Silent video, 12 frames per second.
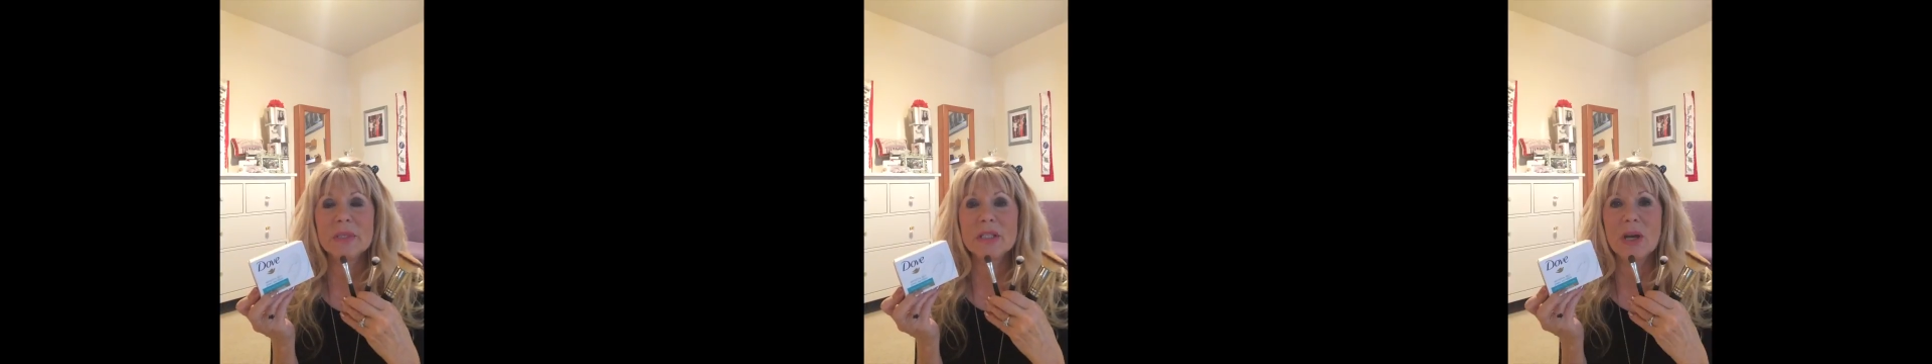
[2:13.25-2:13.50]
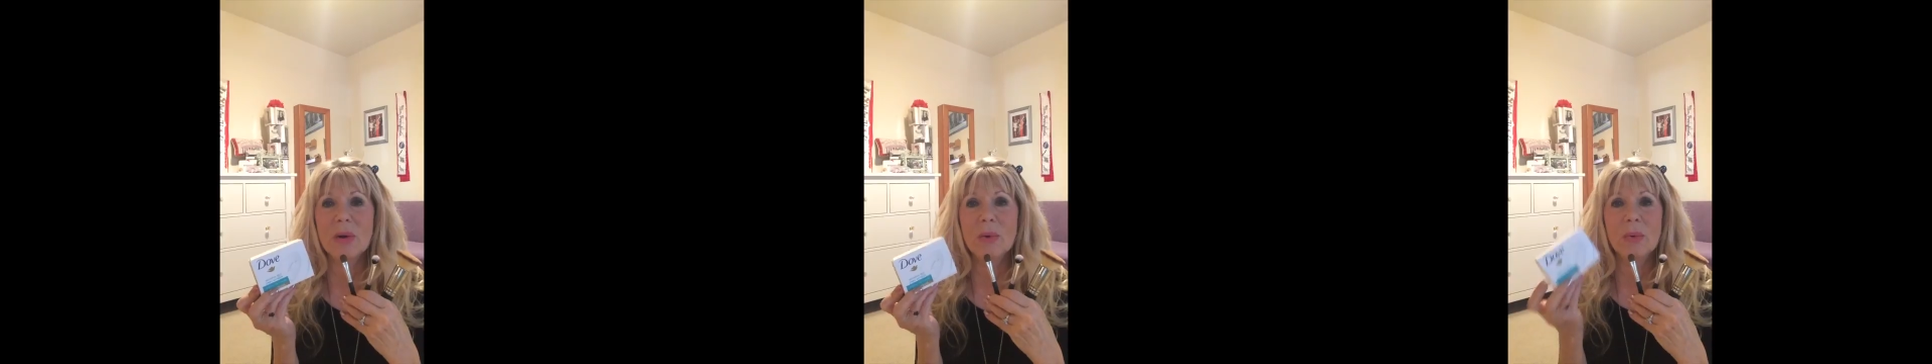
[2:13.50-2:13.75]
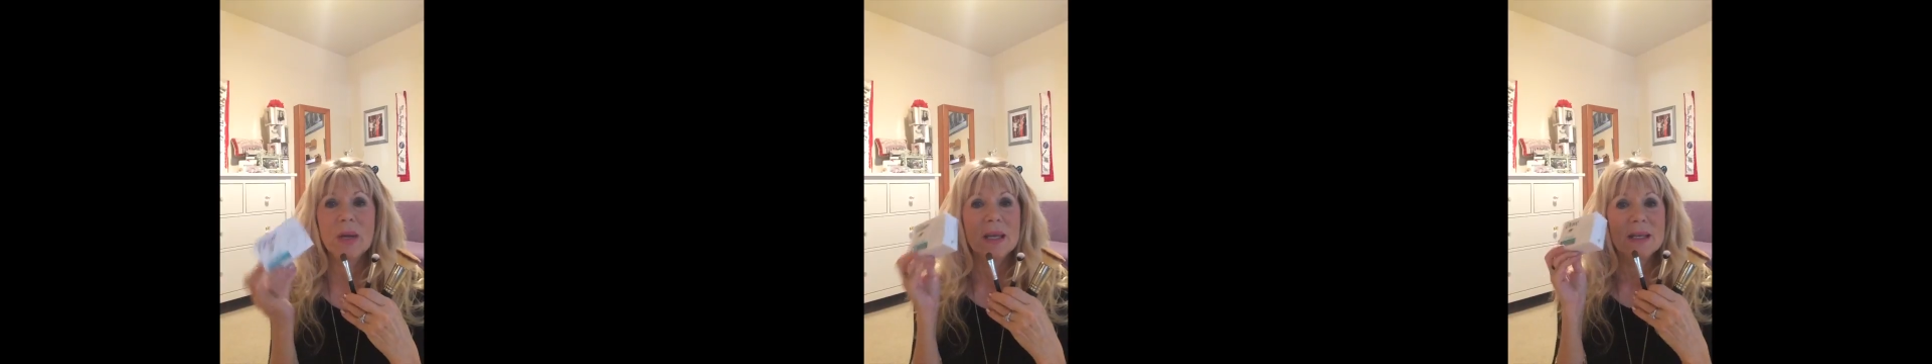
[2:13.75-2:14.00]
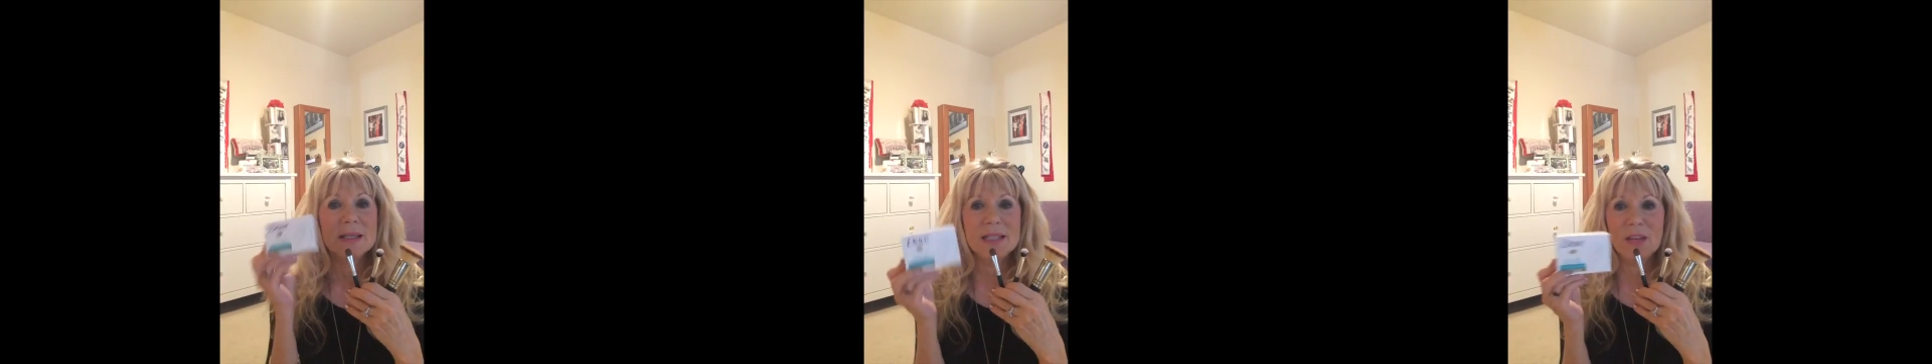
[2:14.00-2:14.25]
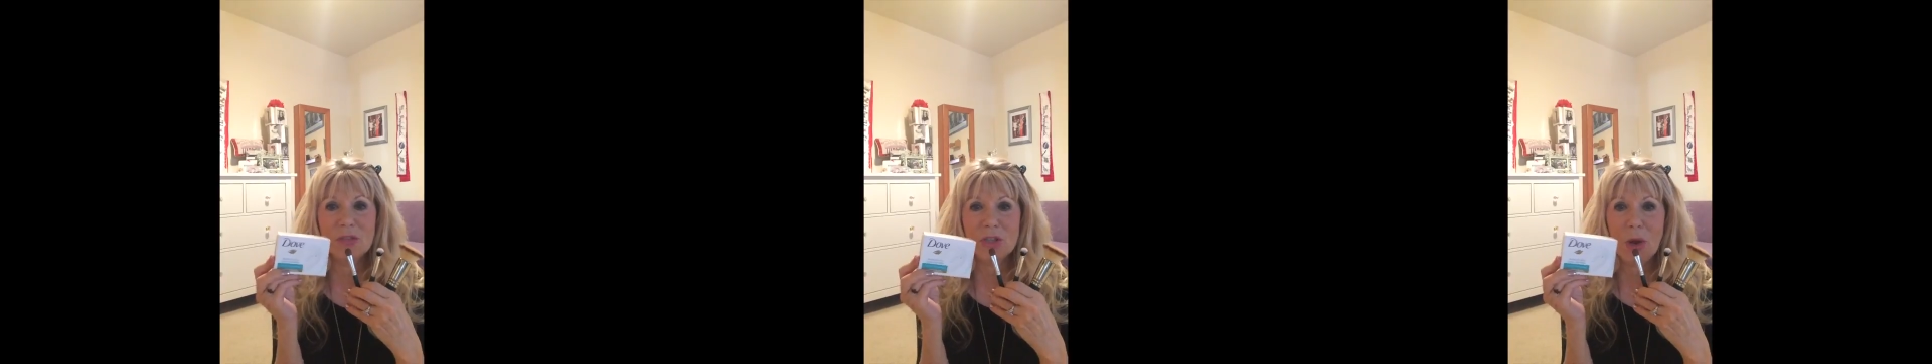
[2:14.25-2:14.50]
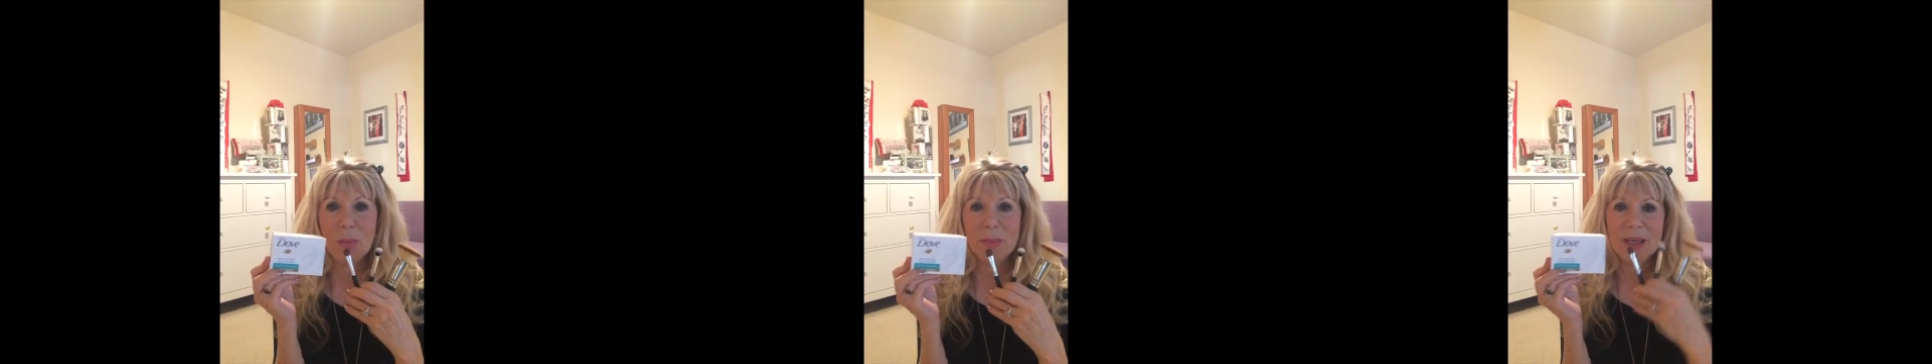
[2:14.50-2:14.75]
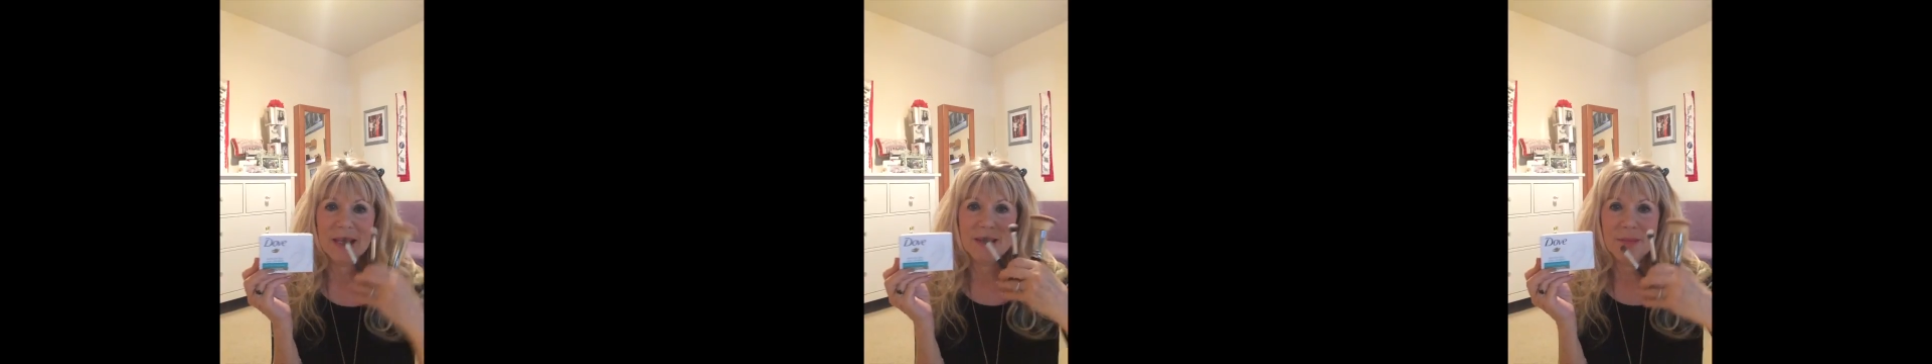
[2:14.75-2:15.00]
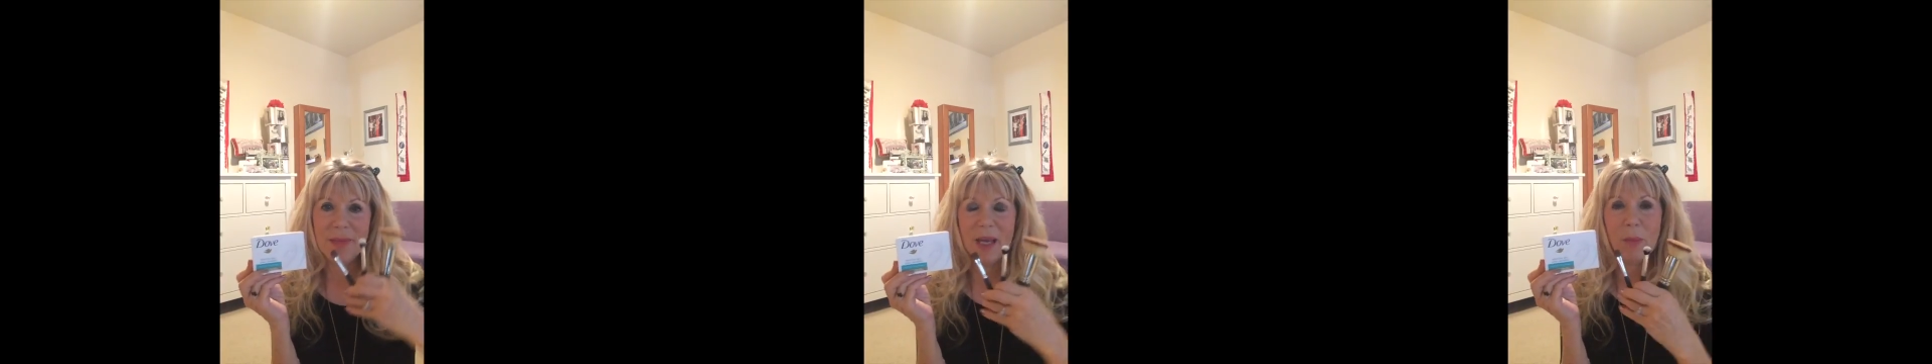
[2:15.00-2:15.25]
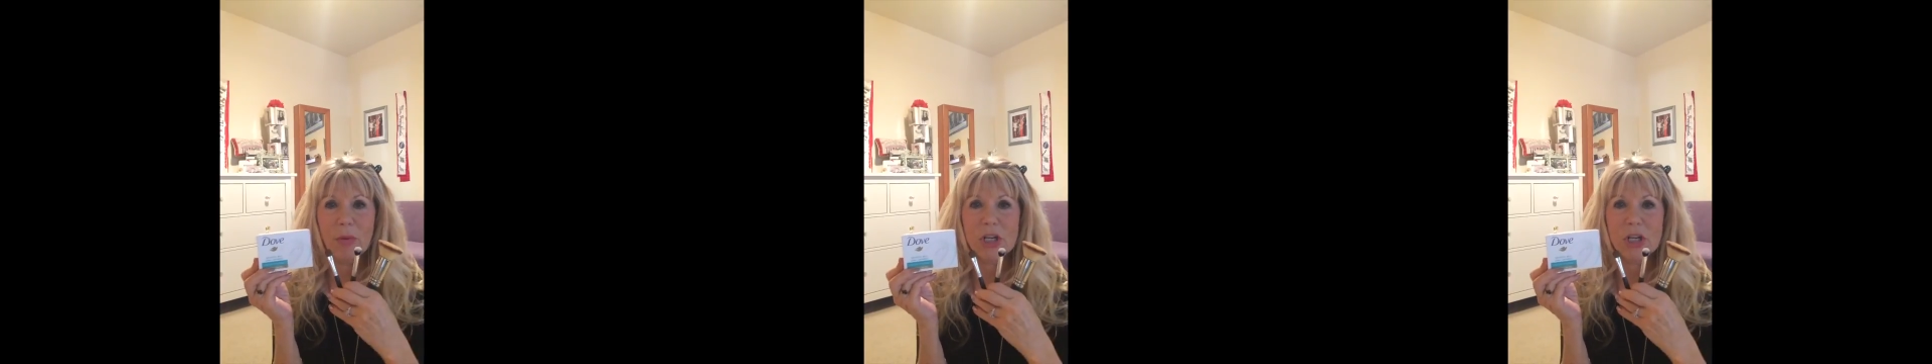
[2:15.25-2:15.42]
So Dove soap, makeup